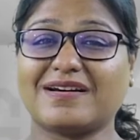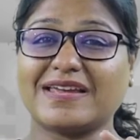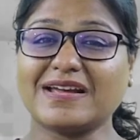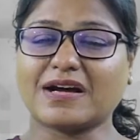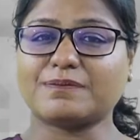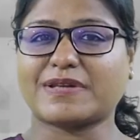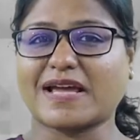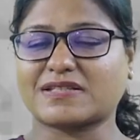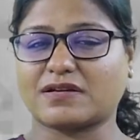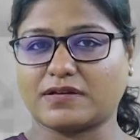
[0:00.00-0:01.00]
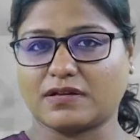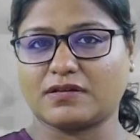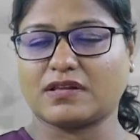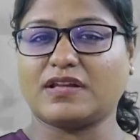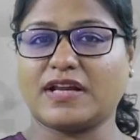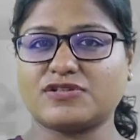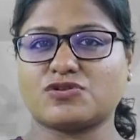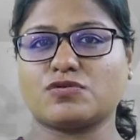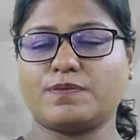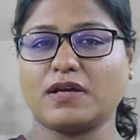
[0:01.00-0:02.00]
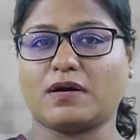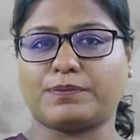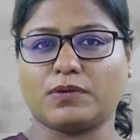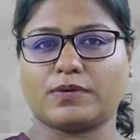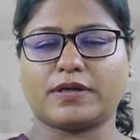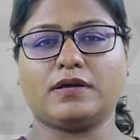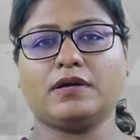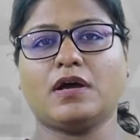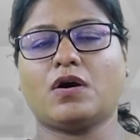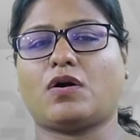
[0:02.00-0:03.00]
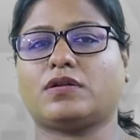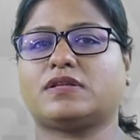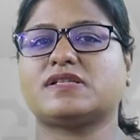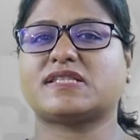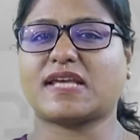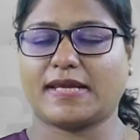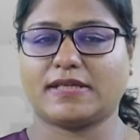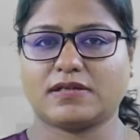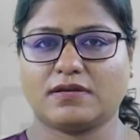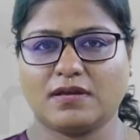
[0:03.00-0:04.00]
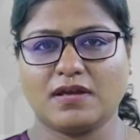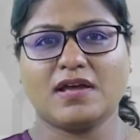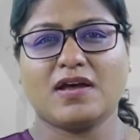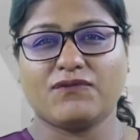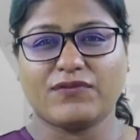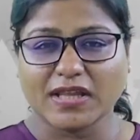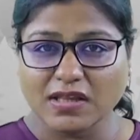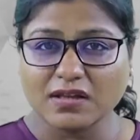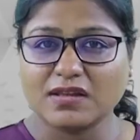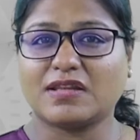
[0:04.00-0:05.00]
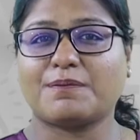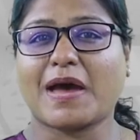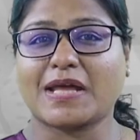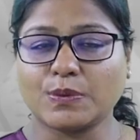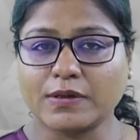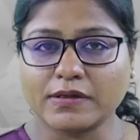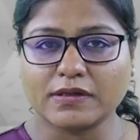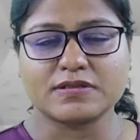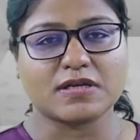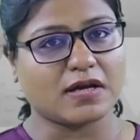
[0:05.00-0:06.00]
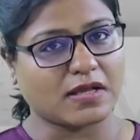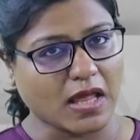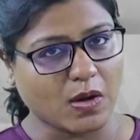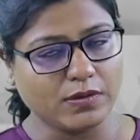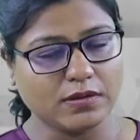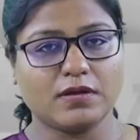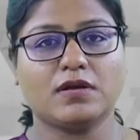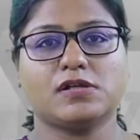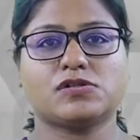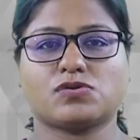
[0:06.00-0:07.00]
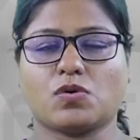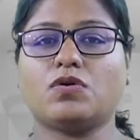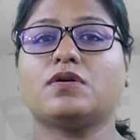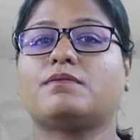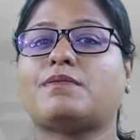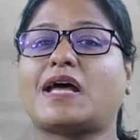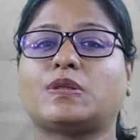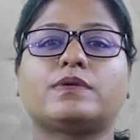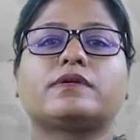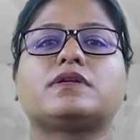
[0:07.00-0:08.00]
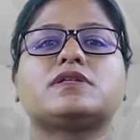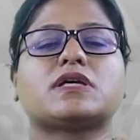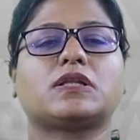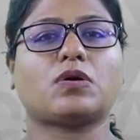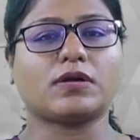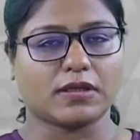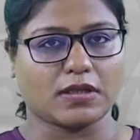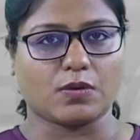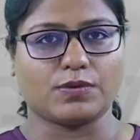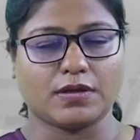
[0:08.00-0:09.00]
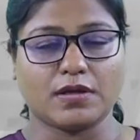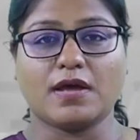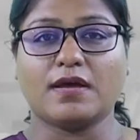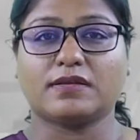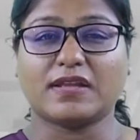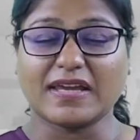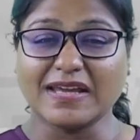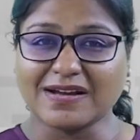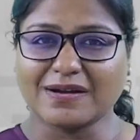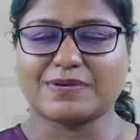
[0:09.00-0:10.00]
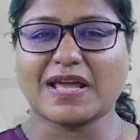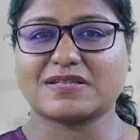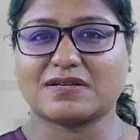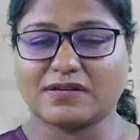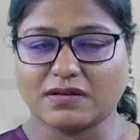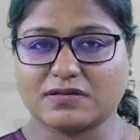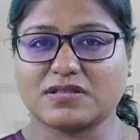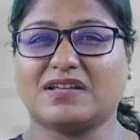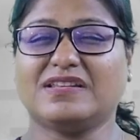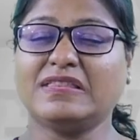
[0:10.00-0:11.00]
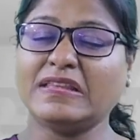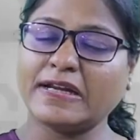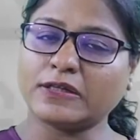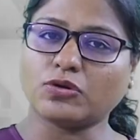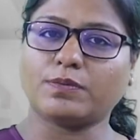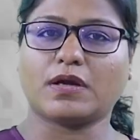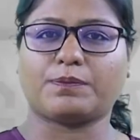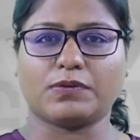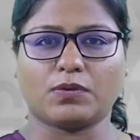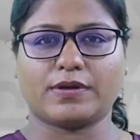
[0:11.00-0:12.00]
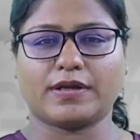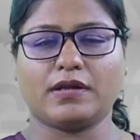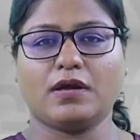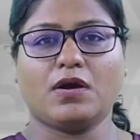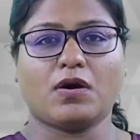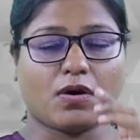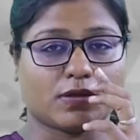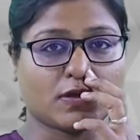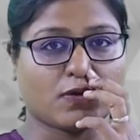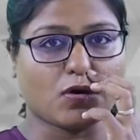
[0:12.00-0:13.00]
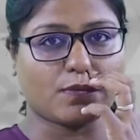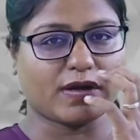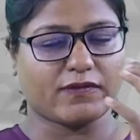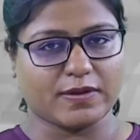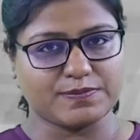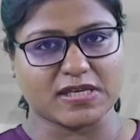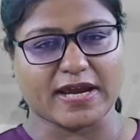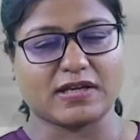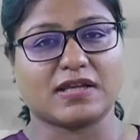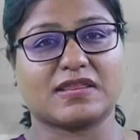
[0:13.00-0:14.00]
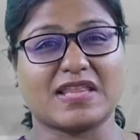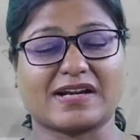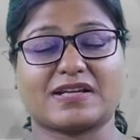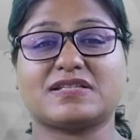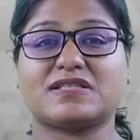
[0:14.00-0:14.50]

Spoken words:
an income tax return needs to be uploaded on the site. Whether the manual returns are allowed, so manual returns are not allowed. The income tax returns need to be uploaded on the government website, that is